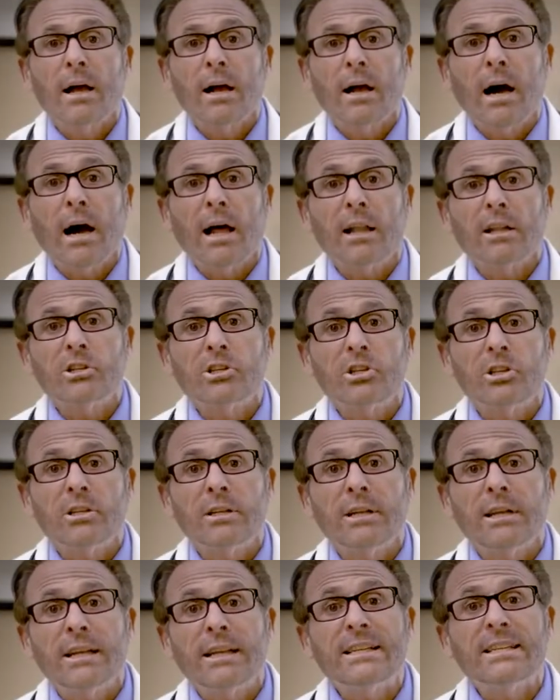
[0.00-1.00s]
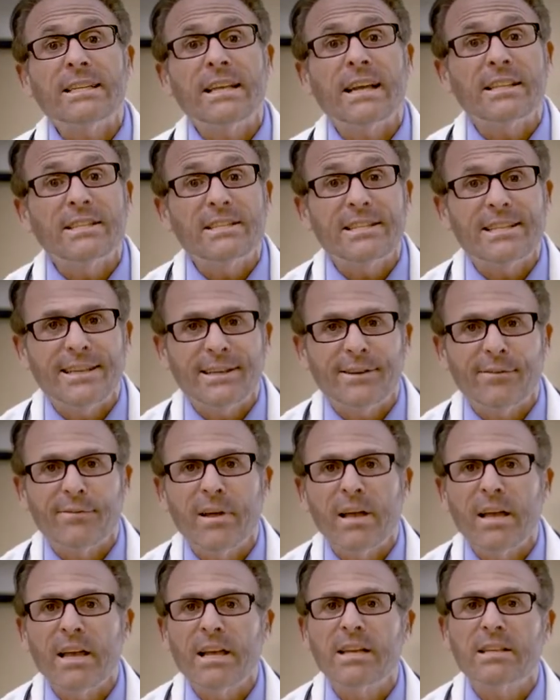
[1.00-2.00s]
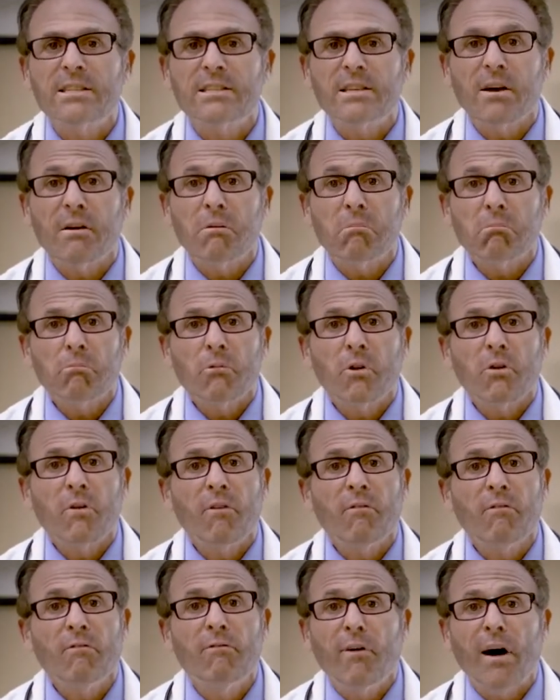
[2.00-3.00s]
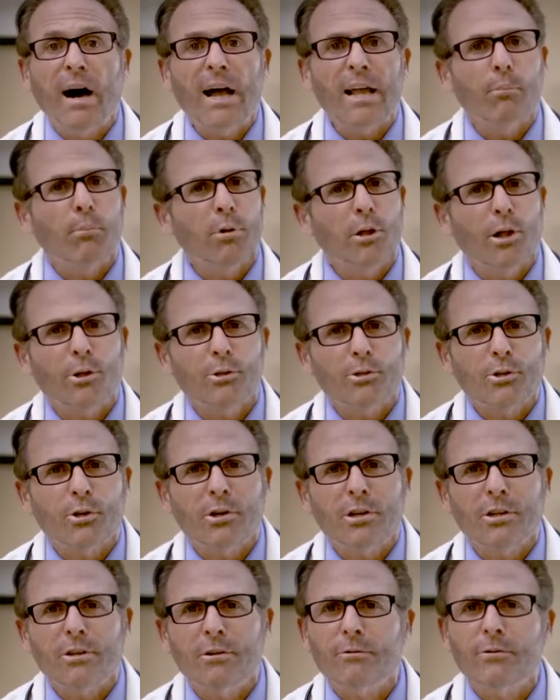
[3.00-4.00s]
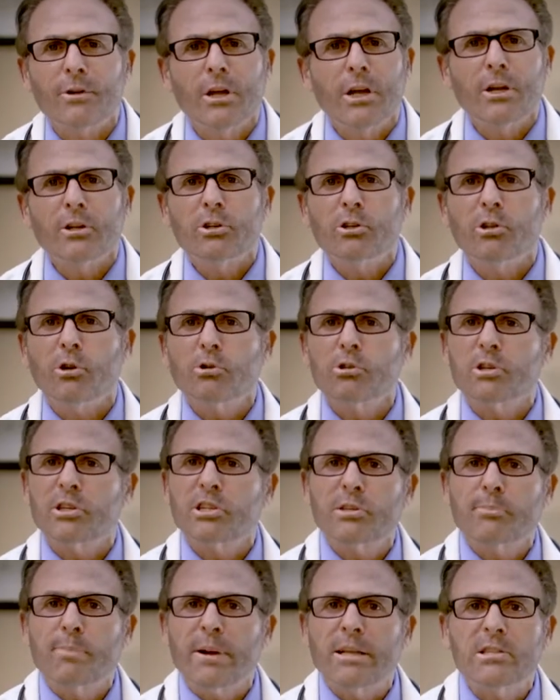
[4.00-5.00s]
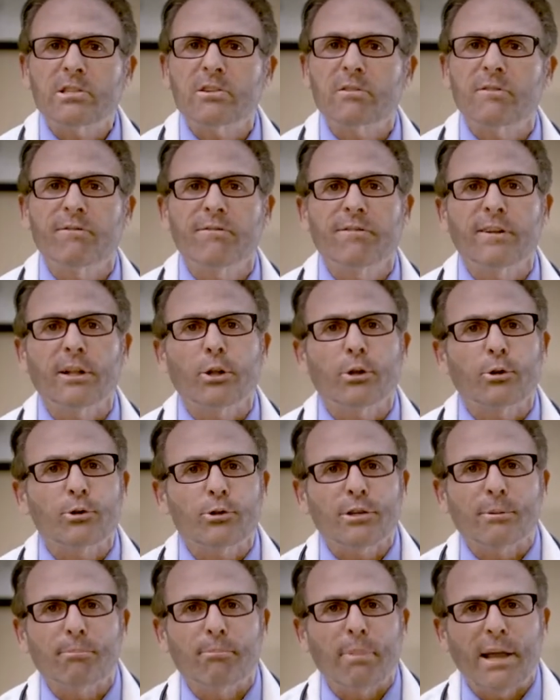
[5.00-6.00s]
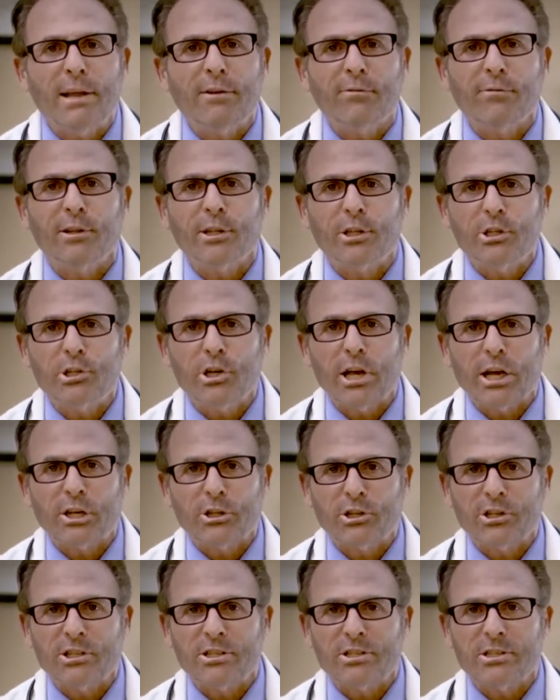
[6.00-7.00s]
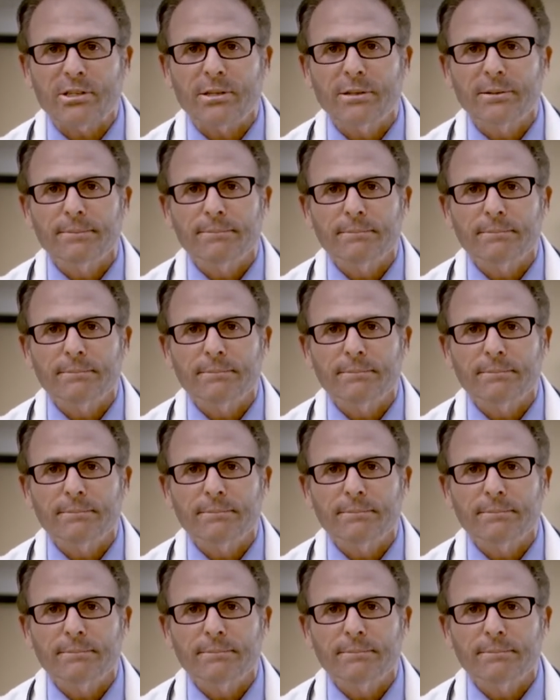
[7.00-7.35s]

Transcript: Kollagen Intensiv is a viable alternative to those expensive fillers and painful injections.